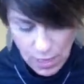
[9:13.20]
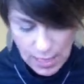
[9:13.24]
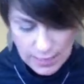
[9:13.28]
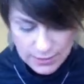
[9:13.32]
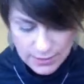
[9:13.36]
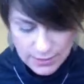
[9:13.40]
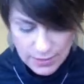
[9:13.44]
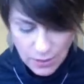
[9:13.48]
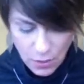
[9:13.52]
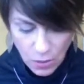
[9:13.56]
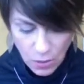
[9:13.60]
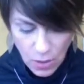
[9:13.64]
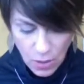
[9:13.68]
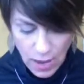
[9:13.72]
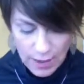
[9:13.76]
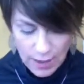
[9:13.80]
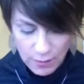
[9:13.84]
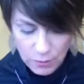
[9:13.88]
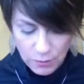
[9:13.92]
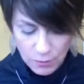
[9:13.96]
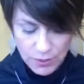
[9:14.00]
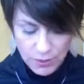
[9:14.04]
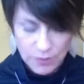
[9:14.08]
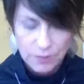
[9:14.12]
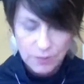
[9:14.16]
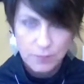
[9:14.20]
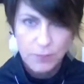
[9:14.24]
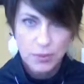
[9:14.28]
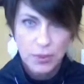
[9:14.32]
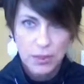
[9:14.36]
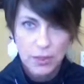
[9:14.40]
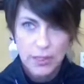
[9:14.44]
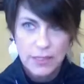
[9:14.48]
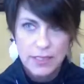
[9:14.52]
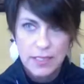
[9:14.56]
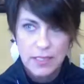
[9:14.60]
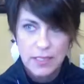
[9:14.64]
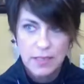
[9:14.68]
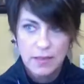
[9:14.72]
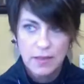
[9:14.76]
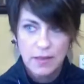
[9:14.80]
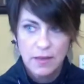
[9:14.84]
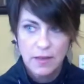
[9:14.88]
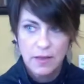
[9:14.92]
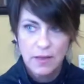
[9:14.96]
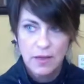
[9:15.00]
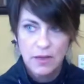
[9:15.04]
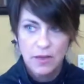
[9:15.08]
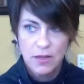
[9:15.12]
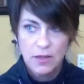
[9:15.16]
So I wouldn't put
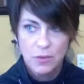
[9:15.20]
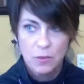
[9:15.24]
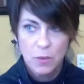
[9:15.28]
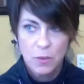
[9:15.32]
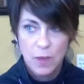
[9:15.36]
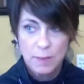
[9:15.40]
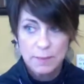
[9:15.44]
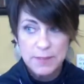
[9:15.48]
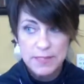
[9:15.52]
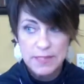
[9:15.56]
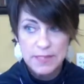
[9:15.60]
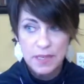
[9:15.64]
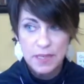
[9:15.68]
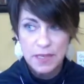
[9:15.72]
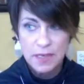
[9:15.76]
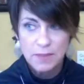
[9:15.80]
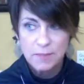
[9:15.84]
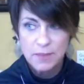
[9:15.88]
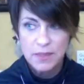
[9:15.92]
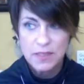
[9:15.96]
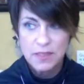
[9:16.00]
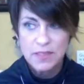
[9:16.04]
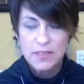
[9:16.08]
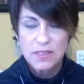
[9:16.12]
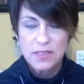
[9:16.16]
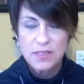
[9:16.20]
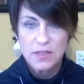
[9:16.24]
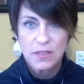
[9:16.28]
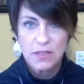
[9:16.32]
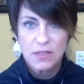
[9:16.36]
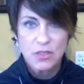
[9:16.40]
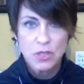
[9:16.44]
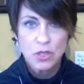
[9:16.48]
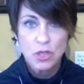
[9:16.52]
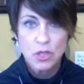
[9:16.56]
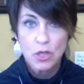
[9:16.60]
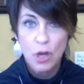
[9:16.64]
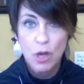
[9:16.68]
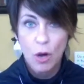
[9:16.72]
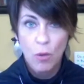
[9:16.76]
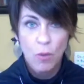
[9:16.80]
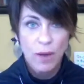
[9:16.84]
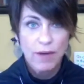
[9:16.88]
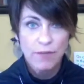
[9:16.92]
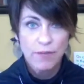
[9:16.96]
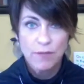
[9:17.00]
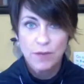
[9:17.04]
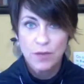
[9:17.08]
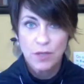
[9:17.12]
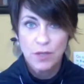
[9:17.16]
your website, because there's no
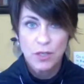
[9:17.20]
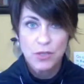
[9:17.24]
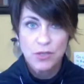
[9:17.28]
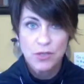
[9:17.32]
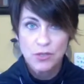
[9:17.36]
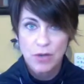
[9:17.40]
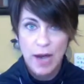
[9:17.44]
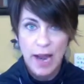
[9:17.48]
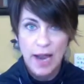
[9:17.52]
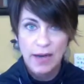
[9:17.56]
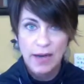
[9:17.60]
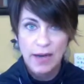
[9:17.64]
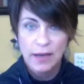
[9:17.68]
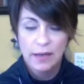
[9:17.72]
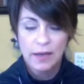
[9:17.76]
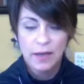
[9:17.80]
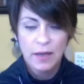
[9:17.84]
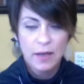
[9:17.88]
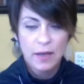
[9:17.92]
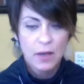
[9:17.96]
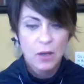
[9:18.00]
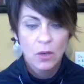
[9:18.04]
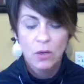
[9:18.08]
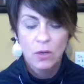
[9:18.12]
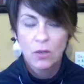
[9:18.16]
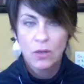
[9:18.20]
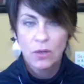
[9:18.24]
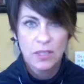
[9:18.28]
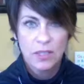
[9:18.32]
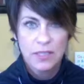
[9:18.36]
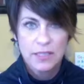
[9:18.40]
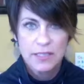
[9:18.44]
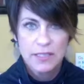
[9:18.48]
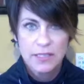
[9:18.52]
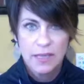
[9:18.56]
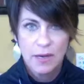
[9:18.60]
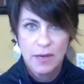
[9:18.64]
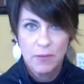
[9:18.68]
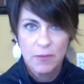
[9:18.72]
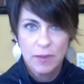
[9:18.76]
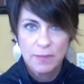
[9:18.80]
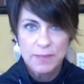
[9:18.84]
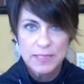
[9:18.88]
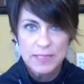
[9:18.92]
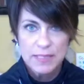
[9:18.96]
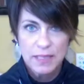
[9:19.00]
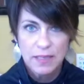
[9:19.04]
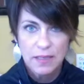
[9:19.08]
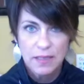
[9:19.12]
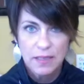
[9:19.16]
way for you to track who clicks that
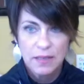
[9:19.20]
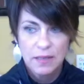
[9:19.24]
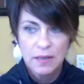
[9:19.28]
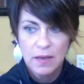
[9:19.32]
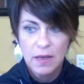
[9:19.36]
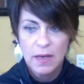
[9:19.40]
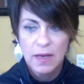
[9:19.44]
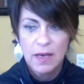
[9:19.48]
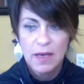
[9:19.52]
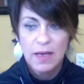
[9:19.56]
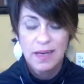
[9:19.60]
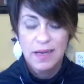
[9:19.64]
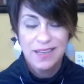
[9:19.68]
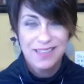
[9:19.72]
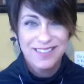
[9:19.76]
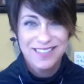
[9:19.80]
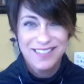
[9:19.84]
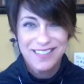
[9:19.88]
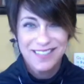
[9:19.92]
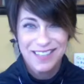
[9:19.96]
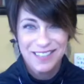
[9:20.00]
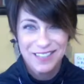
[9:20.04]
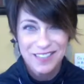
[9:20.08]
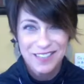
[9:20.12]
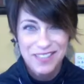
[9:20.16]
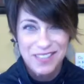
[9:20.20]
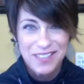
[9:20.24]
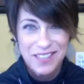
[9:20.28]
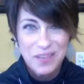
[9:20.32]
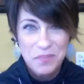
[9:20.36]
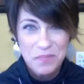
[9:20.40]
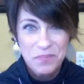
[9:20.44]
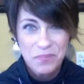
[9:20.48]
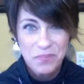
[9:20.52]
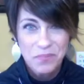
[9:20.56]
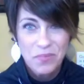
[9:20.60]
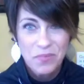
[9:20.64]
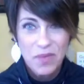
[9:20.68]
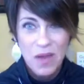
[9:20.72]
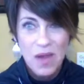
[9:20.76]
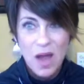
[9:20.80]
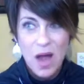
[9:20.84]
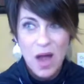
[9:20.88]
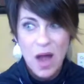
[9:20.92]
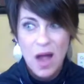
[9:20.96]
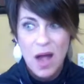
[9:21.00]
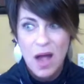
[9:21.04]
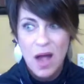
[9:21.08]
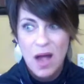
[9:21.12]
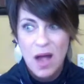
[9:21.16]
website. It's salesy.
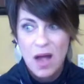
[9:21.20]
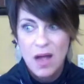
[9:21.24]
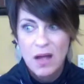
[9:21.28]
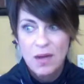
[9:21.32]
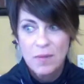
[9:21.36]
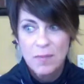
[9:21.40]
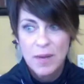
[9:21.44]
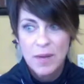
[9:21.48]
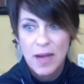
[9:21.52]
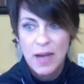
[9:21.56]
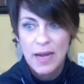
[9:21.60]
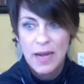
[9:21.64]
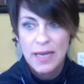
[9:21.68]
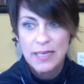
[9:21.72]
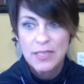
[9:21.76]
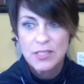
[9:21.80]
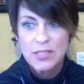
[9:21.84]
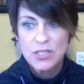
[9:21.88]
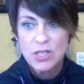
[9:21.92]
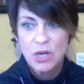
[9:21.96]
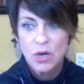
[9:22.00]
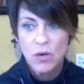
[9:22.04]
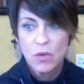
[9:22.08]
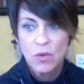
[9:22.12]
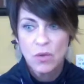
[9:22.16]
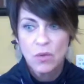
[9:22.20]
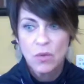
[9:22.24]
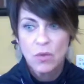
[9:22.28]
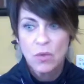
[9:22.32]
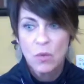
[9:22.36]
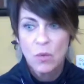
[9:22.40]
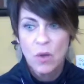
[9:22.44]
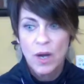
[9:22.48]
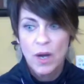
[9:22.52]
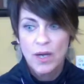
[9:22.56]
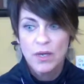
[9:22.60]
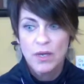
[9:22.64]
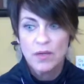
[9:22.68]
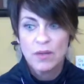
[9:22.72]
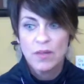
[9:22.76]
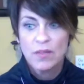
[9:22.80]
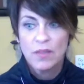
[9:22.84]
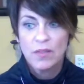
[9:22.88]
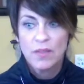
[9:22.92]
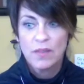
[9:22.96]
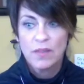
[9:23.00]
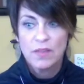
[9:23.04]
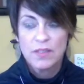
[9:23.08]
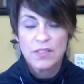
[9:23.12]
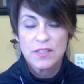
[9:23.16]
I don't want you to
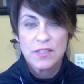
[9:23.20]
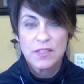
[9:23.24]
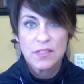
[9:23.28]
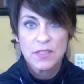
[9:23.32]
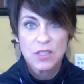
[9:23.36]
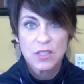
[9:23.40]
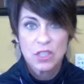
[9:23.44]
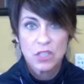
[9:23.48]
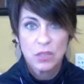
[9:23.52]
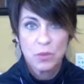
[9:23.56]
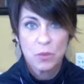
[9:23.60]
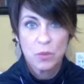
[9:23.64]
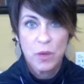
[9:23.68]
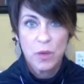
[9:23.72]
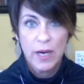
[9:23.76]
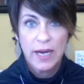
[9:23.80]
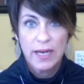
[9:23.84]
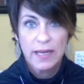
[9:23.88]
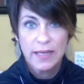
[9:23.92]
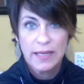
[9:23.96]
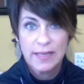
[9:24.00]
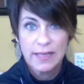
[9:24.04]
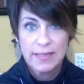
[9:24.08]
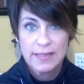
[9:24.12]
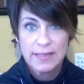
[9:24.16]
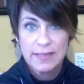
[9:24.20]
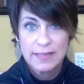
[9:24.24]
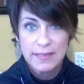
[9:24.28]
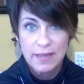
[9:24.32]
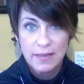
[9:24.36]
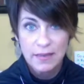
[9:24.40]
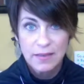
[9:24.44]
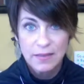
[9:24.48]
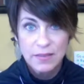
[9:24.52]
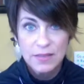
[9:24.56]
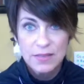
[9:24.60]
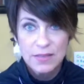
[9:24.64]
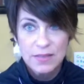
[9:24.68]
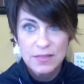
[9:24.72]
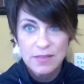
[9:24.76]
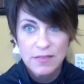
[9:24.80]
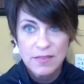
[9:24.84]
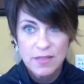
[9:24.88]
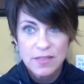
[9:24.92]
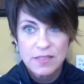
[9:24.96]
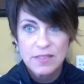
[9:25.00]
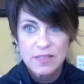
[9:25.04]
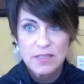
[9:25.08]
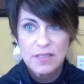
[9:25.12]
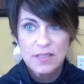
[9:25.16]
think this is your way to get sales.
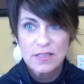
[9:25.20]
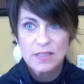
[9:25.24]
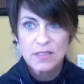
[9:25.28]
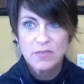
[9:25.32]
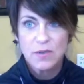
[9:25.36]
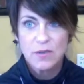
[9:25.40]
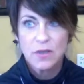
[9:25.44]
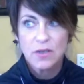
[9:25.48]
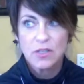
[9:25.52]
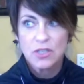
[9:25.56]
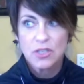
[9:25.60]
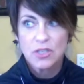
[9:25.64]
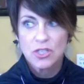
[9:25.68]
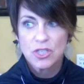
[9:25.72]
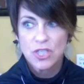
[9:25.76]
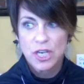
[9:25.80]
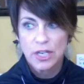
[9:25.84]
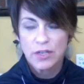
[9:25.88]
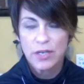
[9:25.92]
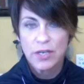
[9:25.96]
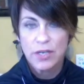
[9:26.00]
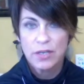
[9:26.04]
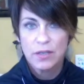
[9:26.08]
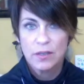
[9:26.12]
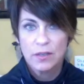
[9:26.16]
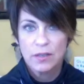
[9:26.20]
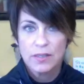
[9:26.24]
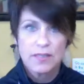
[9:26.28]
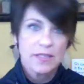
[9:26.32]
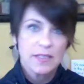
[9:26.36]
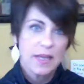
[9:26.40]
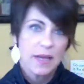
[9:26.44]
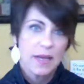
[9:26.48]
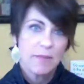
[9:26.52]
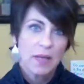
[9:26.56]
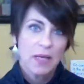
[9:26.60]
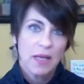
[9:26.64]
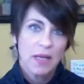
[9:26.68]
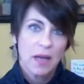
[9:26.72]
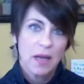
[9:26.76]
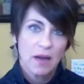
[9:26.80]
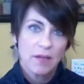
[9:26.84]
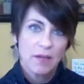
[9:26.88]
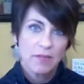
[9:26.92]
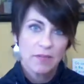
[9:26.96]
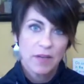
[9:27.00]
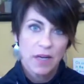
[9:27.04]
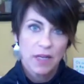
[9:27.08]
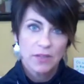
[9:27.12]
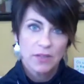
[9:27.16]
This is sharing your excitement of
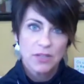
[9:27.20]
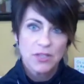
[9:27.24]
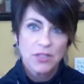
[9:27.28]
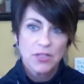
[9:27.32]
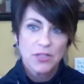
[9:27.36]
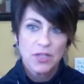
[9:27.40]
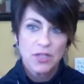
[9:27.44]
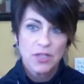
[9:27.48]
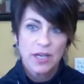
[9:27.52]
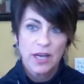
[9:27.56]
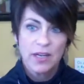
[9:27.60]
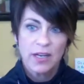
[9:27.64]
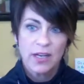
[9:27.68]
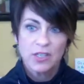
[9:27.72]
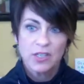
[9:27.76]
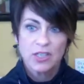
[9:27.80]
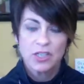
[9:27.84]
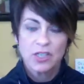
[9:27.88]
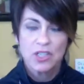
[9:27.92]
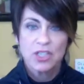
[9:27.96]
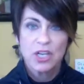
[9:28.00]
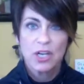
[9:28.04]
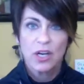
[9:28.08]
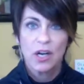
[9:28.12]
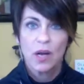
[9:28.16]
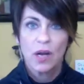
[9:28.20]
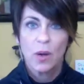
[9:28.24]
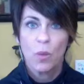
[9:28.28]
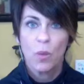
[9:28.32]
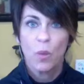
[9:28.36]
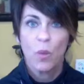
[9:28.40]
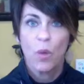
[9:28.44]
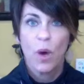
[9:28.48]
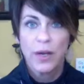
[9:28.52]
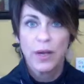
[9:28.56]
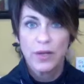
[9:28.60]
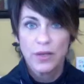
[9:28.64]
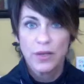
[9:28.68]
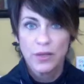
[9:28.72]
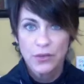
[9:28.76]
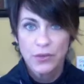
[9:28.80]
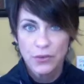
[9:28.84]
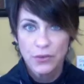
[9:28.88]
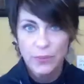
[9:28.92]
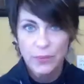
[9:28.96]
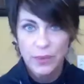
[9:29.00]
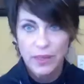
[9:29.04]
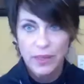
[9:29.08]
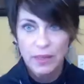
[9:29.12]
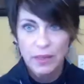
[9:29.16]
Color Street and just sharing what you're
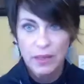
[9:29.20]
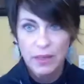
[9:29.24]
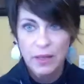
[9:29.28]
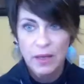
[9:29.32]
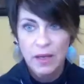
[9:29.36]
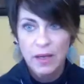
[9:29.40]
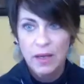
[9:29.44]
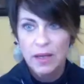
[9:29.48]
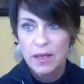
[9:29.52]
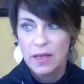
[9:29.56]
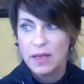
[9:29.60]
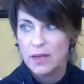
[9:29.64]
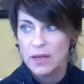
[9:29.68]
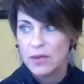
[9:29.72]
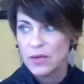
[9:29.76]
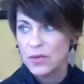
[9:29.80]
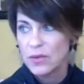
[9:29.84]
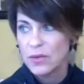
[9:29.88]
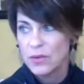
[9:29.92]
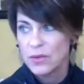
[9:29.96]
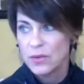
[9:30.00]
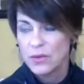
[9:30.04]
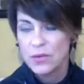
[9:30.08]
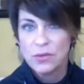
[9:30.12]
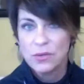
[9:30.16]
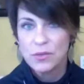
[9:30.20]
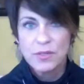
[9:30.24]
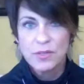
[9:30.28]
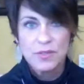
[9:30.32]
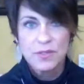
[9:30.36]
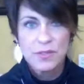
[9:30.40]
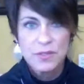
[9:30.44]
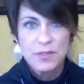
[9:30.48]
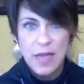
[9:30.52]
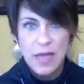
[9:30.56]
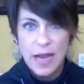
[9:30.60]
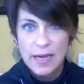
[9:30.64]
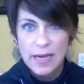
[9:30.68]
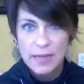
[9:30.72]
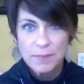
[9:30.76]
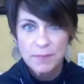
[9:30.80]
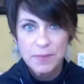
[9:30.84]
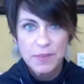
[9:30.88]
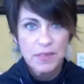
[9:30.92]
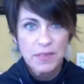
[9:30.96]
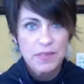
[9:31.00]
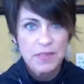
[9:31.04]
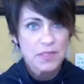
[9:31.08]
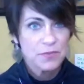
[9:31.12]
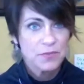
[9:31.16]
doing in your new side
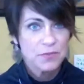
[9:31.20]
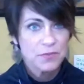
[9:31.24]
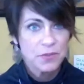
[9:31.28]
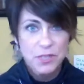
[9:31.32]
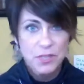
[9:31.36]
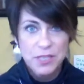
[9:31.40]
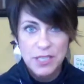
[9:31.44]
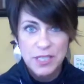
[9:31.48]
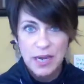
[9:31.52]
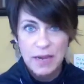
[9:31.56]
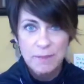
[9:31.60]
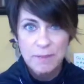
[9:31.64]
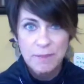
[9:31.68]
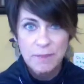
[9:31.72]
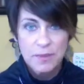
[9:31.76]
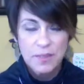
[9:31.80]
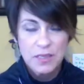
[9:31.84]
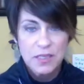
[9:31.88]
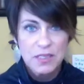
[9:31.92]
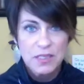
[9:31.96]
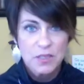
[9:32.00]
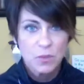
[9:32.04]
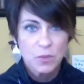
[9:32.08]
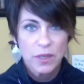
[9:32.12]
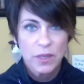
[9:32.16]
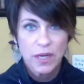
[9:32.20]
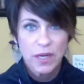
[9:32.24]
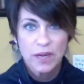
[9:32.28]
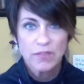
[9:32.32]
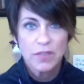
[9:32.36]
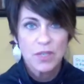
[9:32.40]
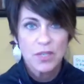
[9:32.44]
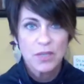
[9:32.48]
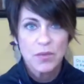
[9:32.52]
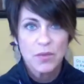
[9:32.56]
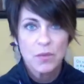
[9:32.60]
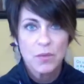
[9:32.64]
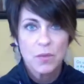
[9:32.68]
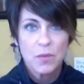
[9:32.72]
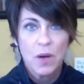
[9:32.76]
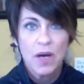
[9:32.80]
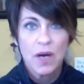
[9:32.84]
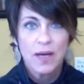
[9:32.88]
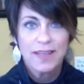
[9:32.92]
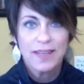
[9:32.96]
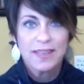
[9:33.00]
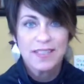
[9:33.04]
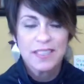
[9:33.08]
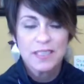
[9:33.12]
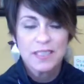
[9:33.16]
biz, full-time biz, whatever you
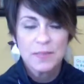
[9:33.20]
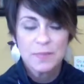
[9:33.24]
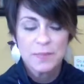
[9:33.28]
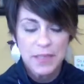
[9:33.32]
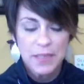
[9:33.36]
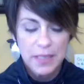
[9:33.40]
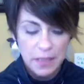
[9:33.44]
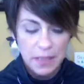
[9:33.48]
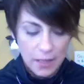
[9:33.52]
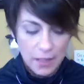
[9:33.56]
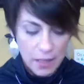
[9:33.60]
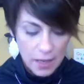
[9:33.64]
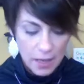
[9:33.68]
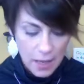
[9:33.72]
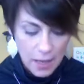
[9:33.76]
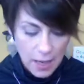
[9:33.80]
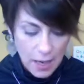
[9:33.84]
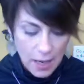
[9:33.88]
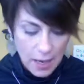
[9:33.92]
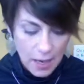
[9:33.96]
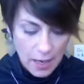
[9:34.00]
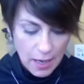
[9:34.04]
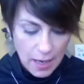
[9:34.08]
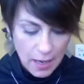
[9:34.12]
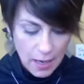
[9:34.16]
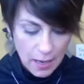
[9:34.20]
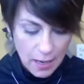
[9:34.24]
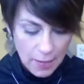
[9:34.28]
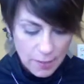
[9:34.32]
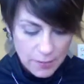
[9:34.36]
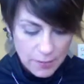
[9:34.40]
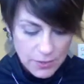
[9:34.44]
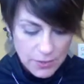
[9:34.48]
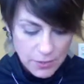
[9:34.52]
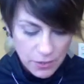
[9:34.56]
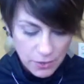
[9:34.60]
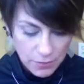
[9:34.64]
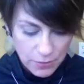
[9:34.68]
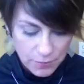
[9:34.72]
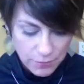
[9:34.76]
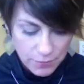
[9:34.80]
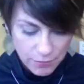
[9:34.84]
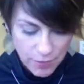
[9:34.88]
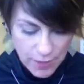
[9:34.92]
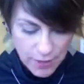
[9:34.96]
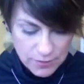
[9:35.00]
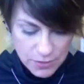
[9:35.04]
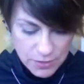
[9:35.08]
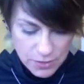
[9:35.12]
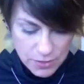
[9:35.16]
want it to be, so your
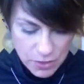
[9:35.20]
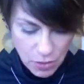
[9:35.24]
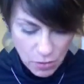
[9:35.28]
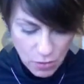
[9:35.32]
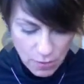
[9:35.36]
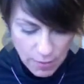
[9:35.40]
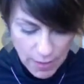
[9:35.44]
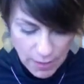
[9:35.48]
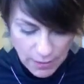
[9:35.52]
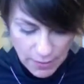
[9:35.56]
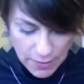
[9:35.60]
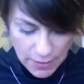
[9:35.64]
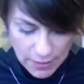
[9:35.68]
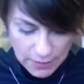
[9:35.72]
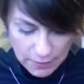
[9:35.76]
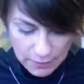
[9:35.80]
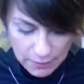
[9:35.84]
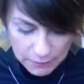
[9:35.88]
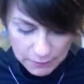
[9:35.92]
friends know about it.